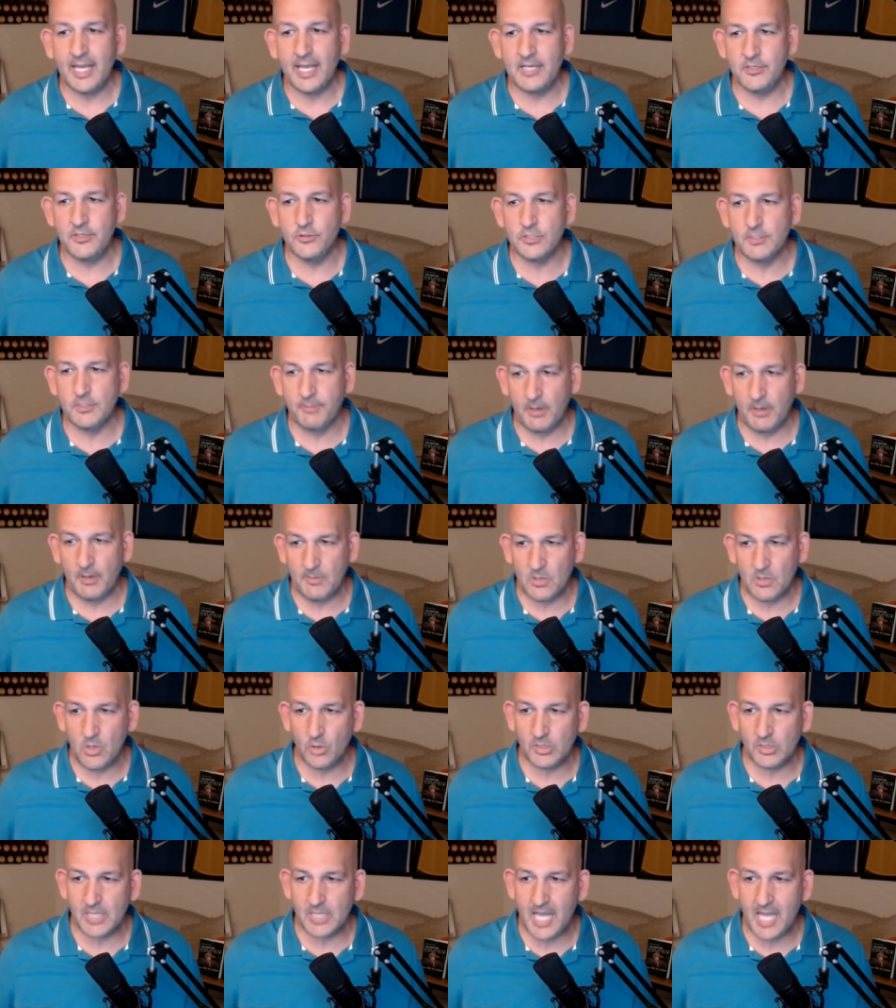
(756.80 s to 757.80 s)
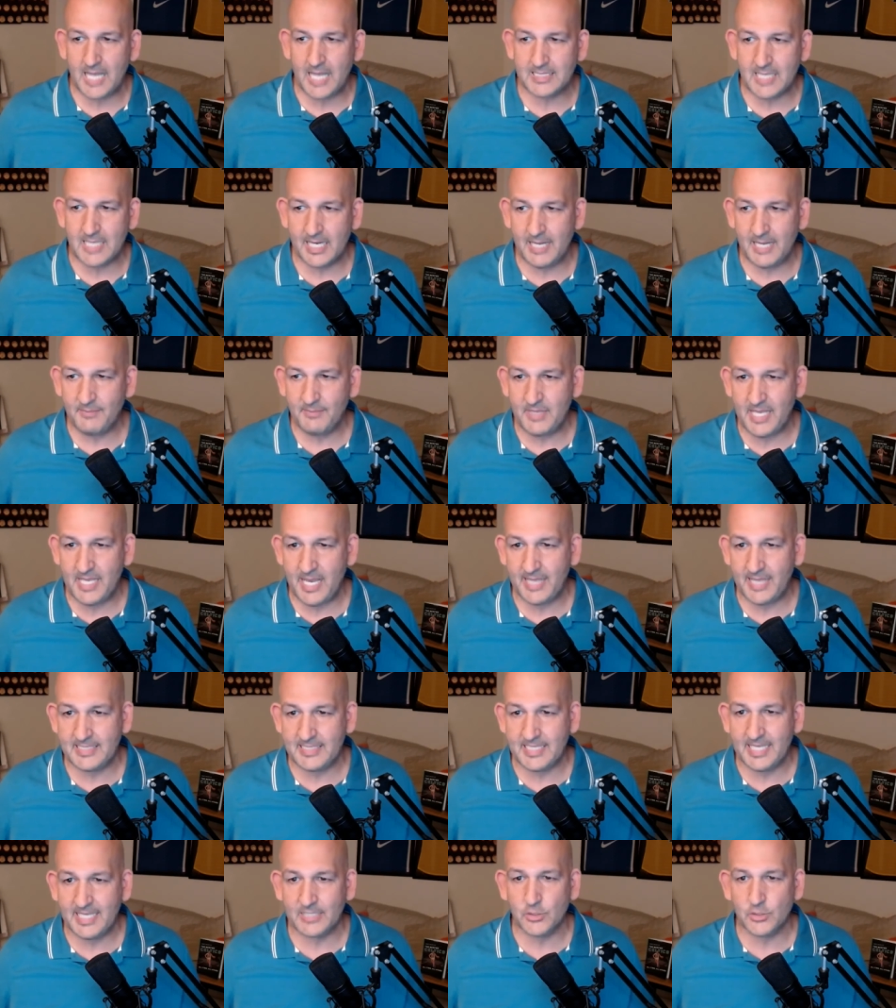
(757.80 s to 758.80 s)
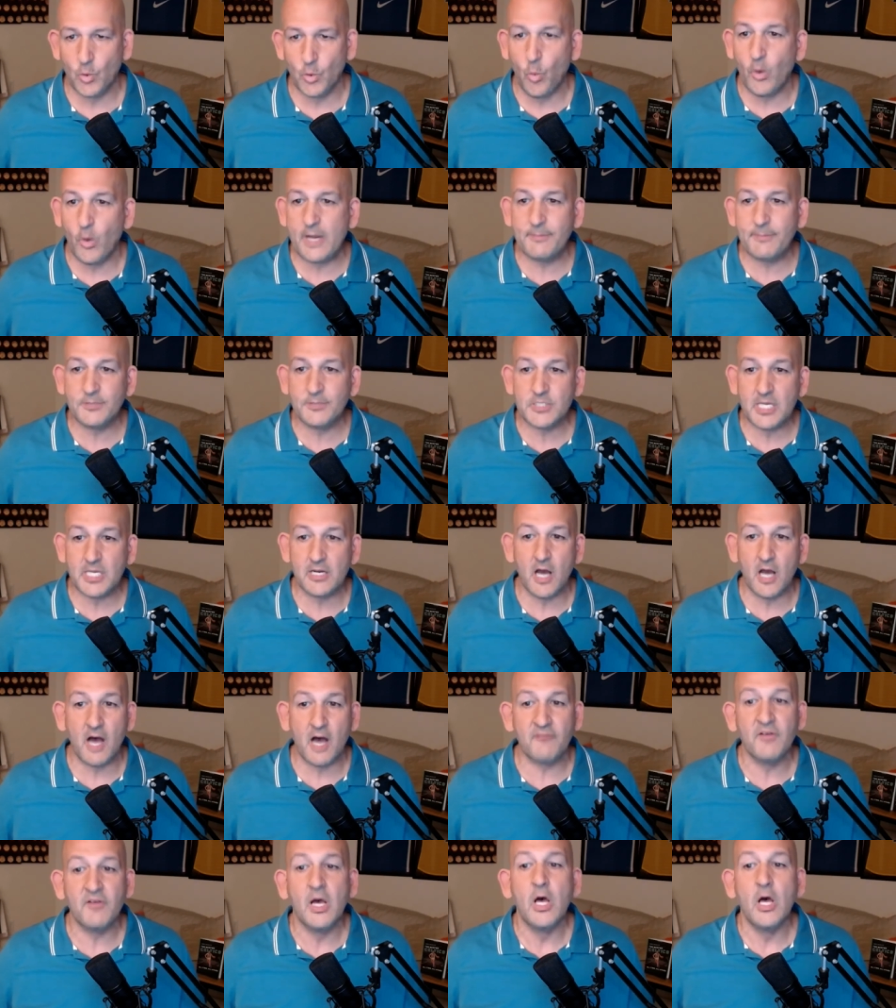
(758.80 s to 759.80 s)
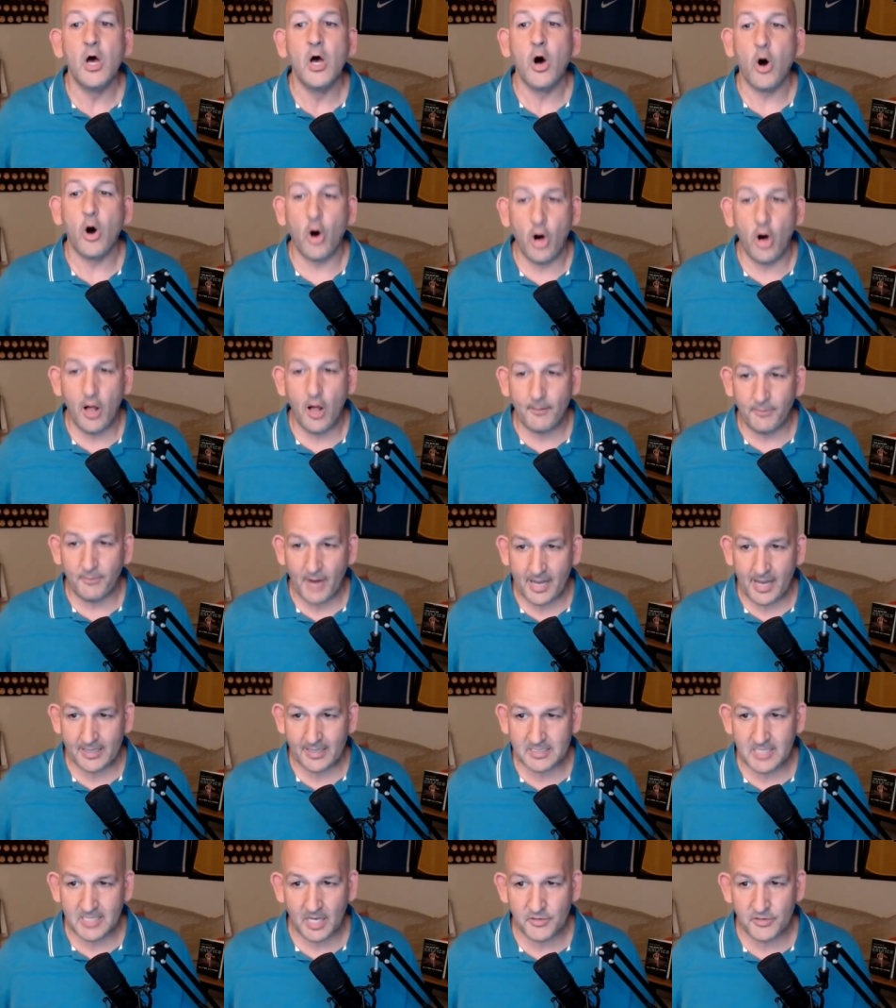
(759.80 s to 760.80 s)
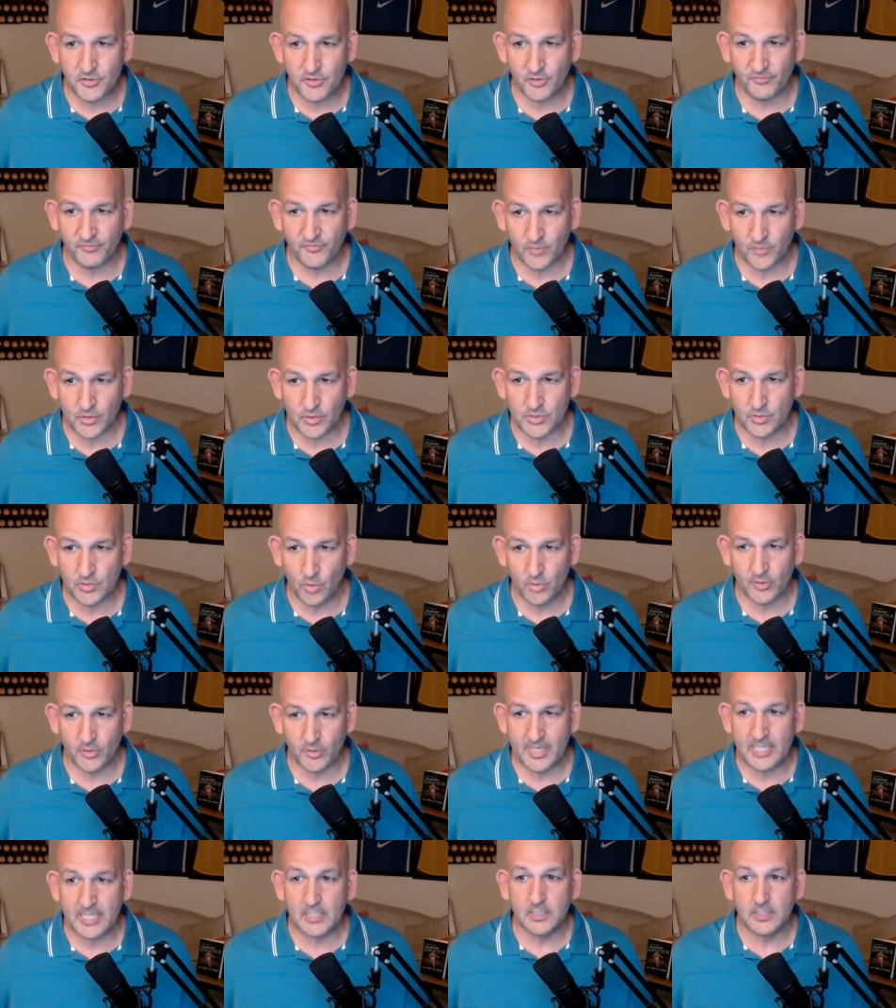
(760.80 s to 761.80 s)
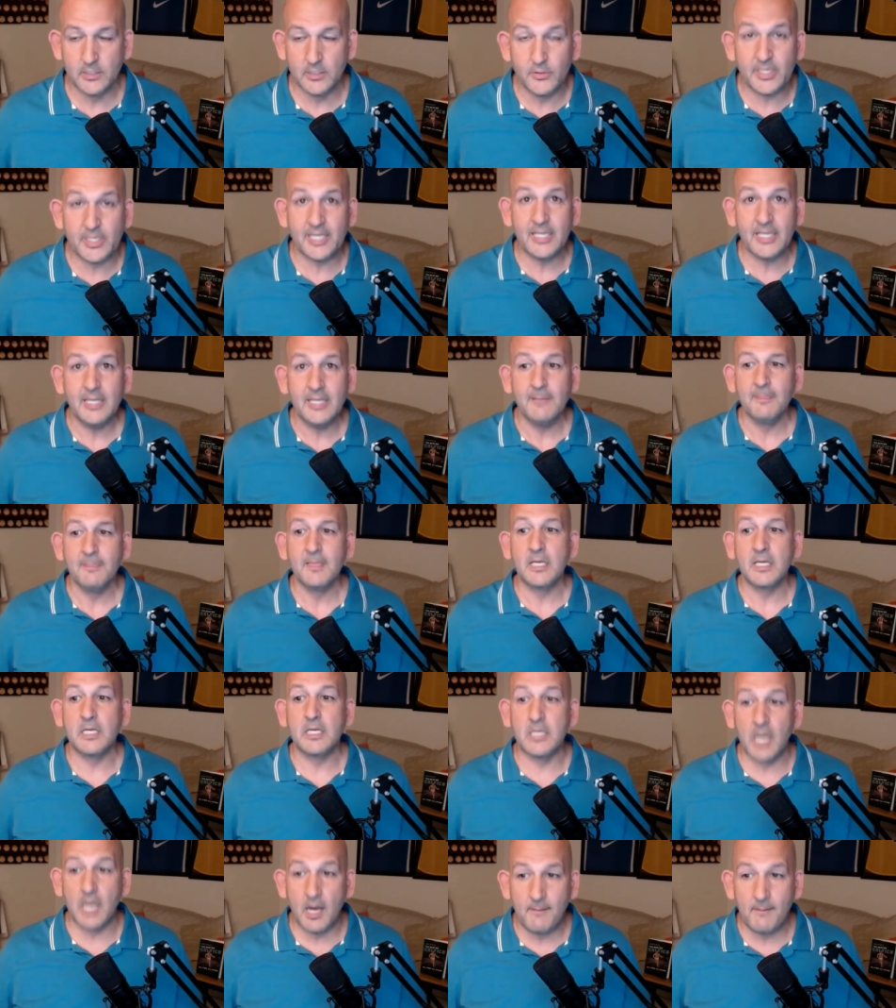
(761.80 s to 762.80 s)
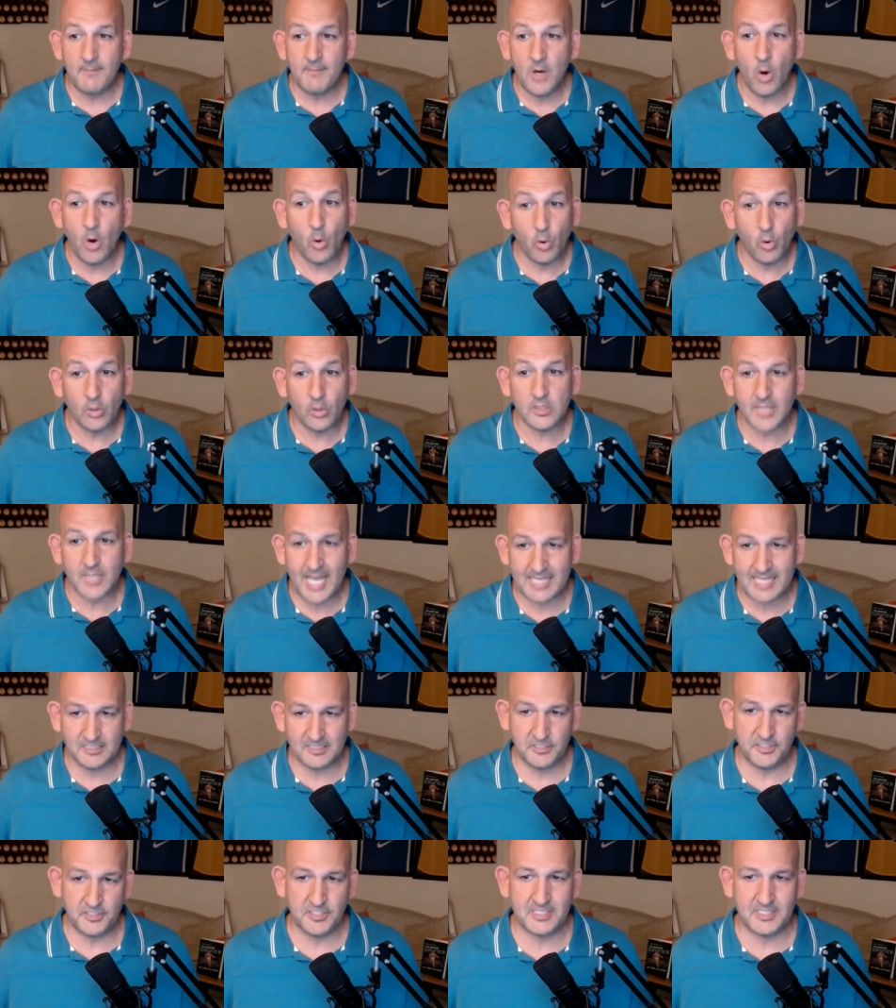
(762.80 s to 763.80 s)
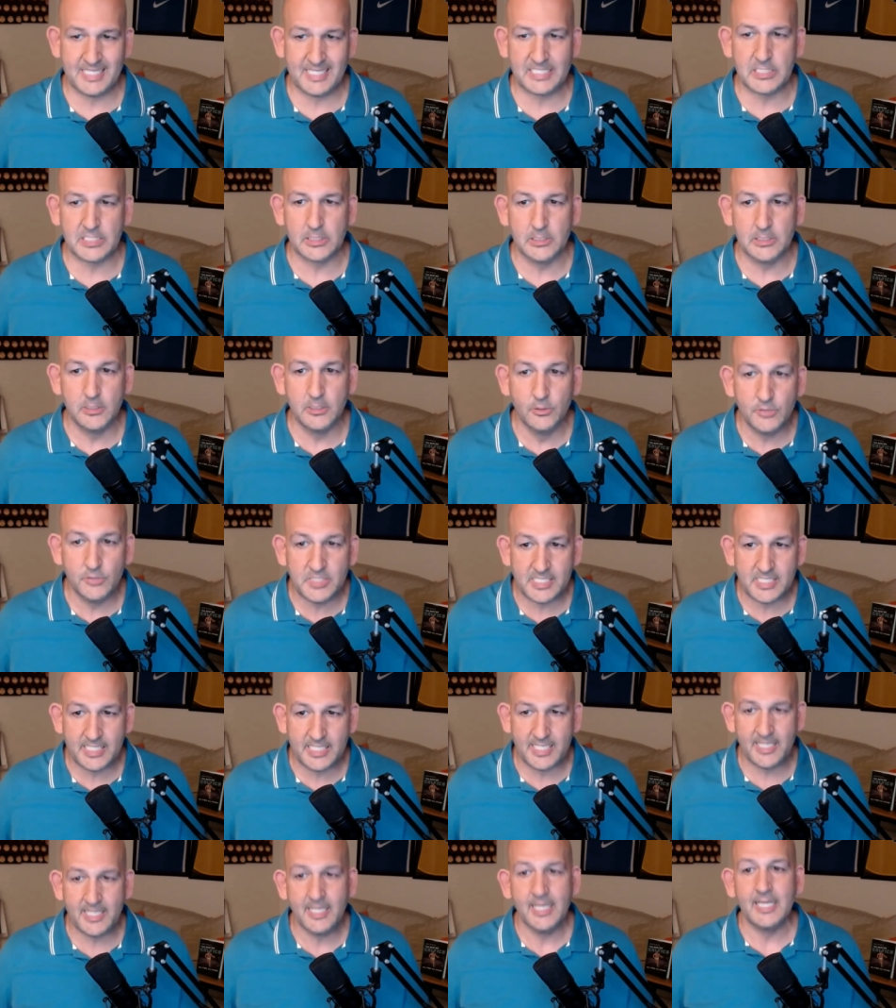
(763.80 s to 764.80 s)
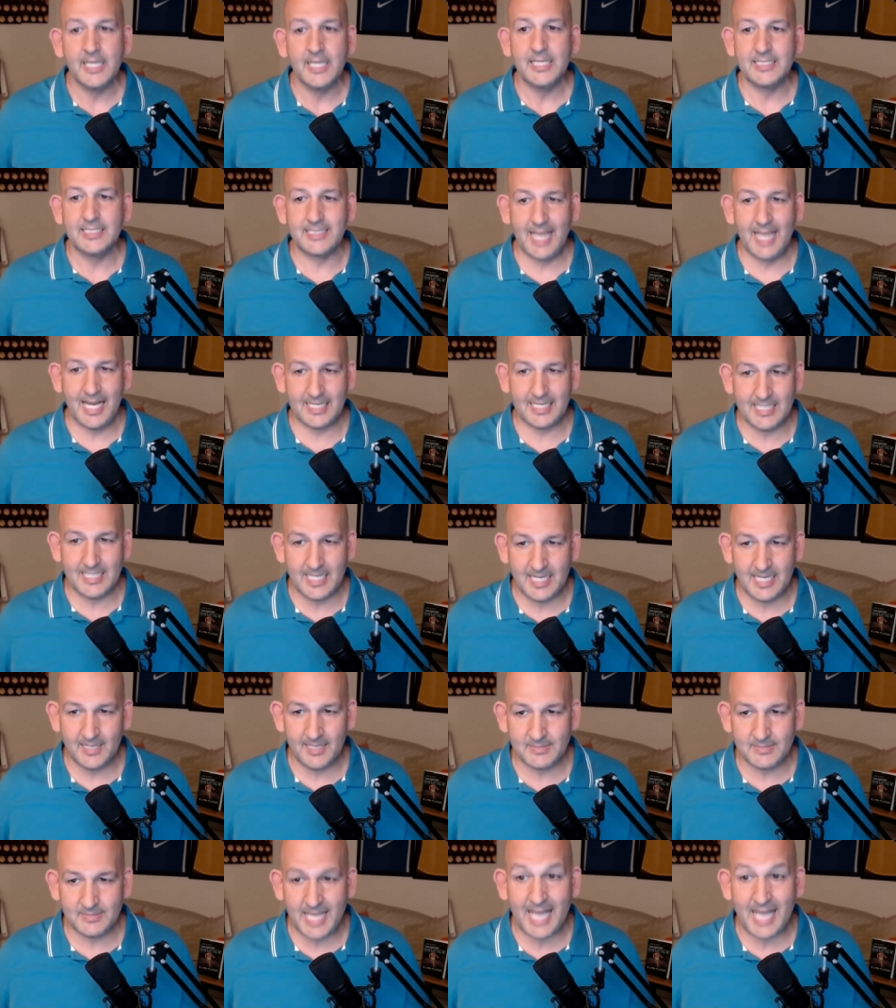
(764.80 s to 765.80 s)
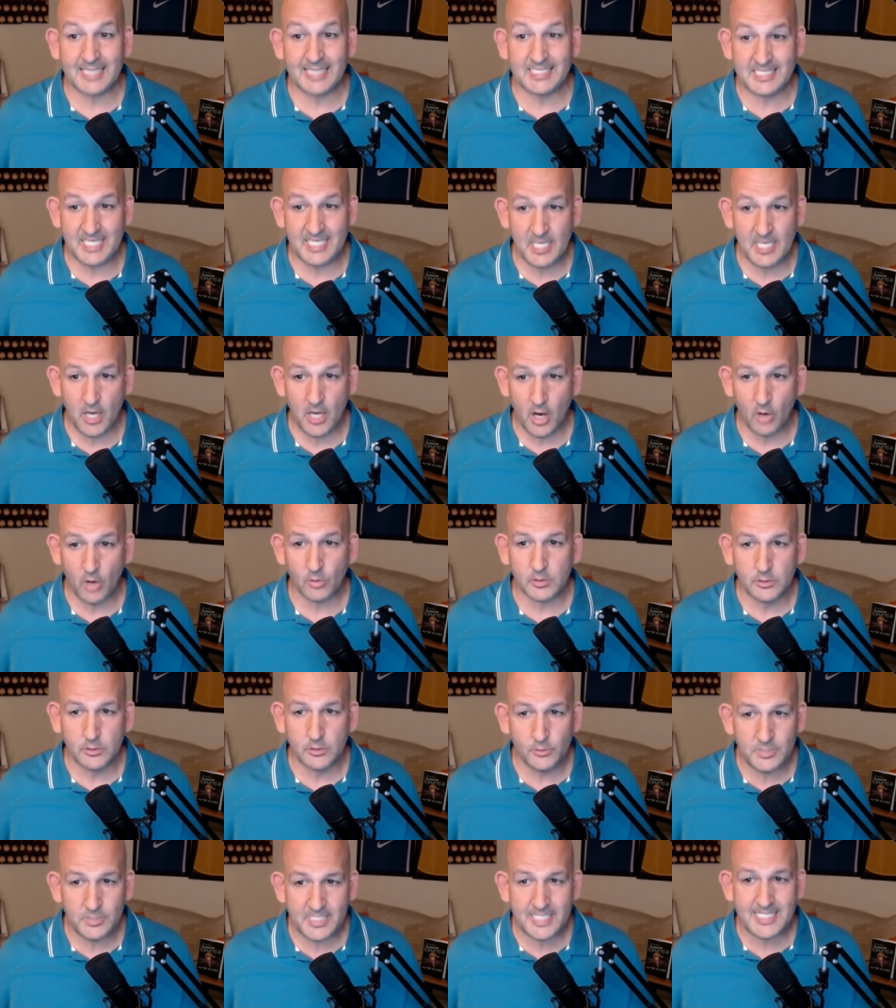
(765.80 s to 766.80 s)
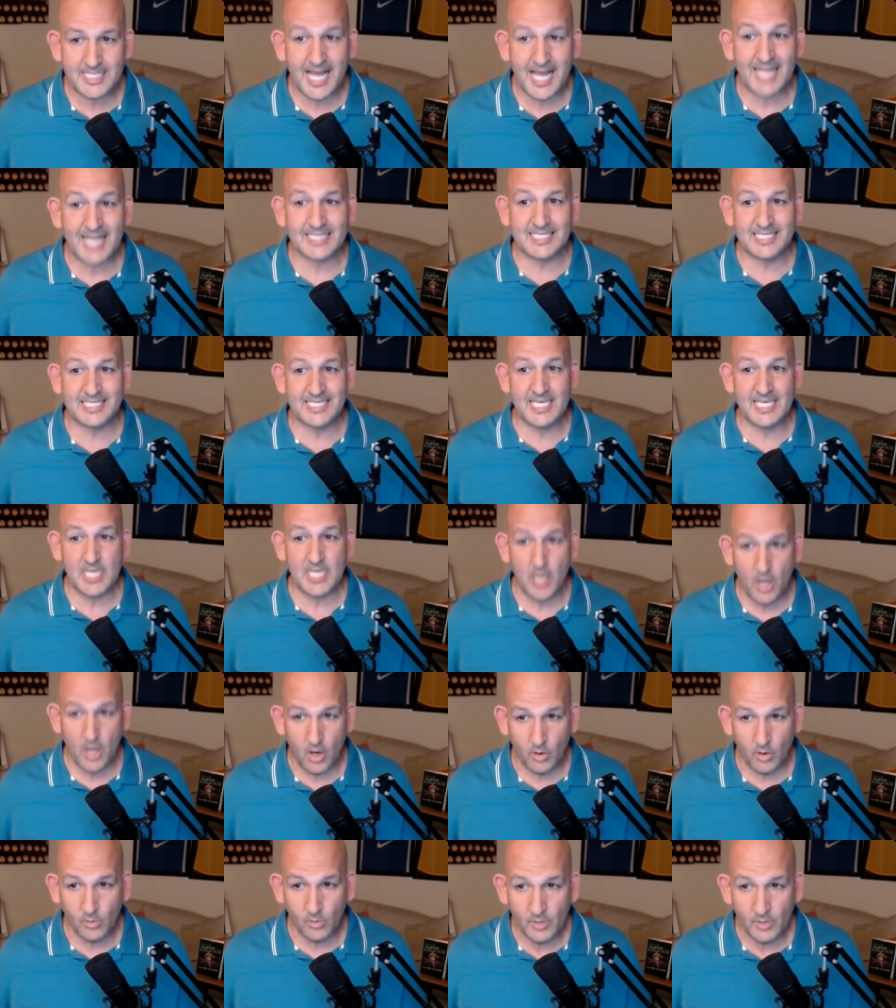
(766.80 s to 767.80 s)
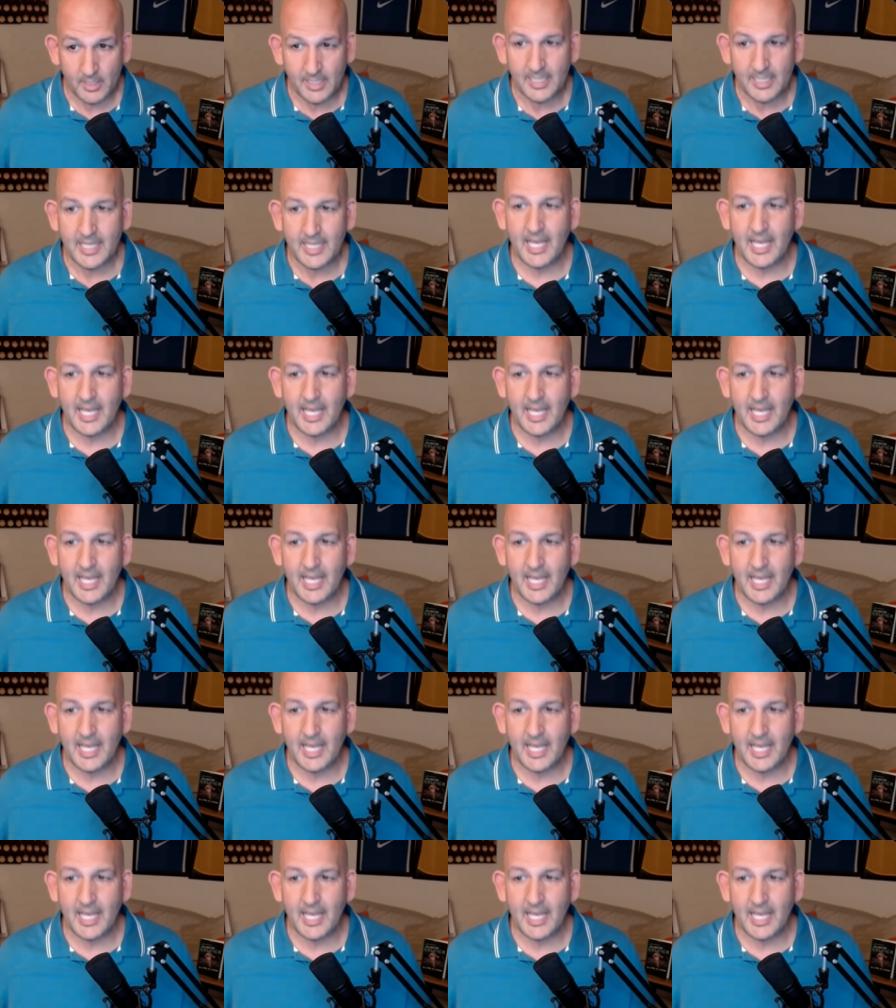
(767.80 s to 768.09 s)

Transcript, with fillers: and use the promo code Locked On N B A to get twenty percent off all products on your first order, including gum or lozenges. That's Lucy. Dot com, dot co, lucy dot co,